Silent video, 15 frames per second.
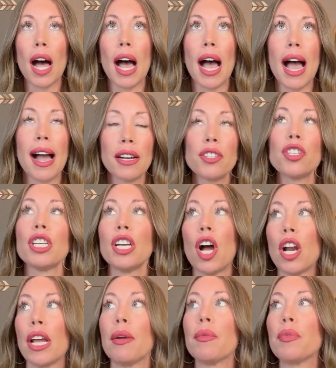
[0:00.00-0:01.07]
actually, on
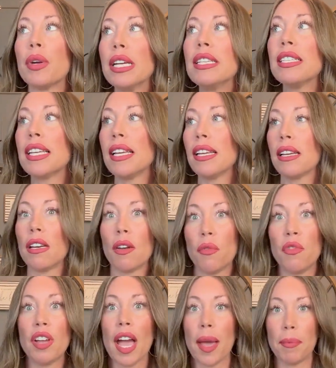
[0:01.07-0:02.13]
a recent
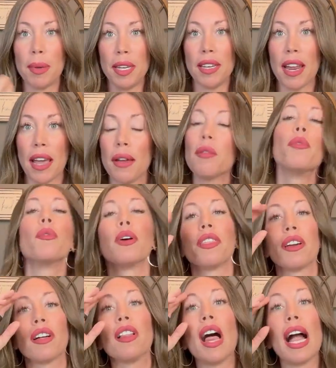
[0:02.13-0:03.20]
VIP day with a
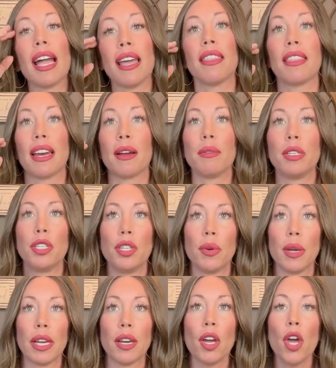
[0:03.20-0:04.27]
client that I was
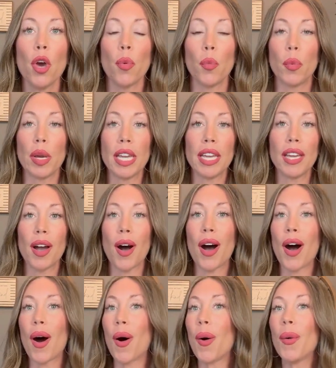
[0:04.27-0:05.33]
doing, we
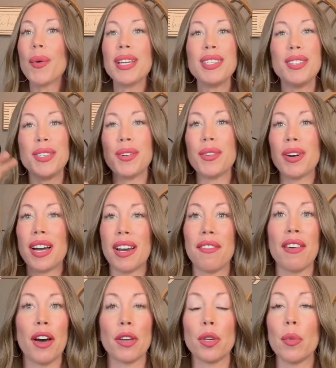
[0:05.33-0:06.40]
always do an
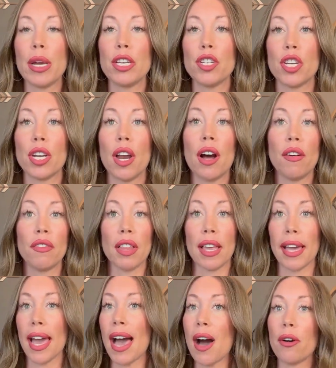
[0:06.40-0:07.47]
evaluation of like
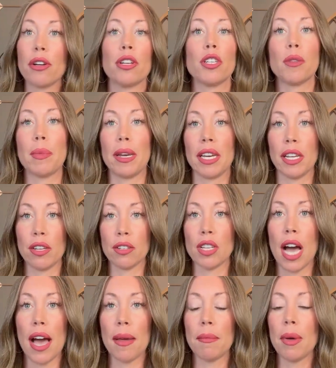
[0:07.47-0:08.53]
how you're spending your
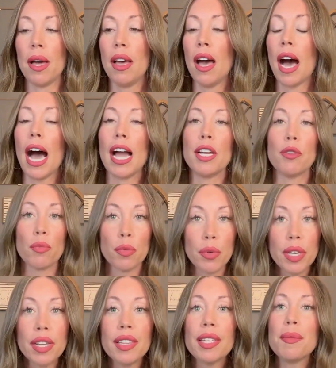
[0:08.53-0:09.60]
time. I
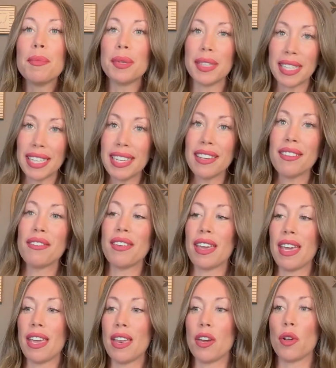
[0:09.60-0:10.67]
really believe
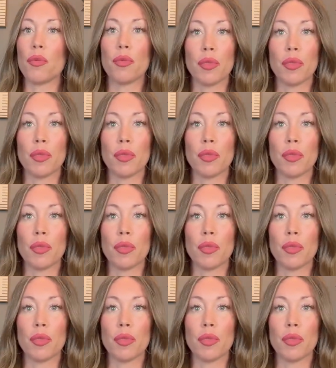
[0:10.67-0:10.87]
in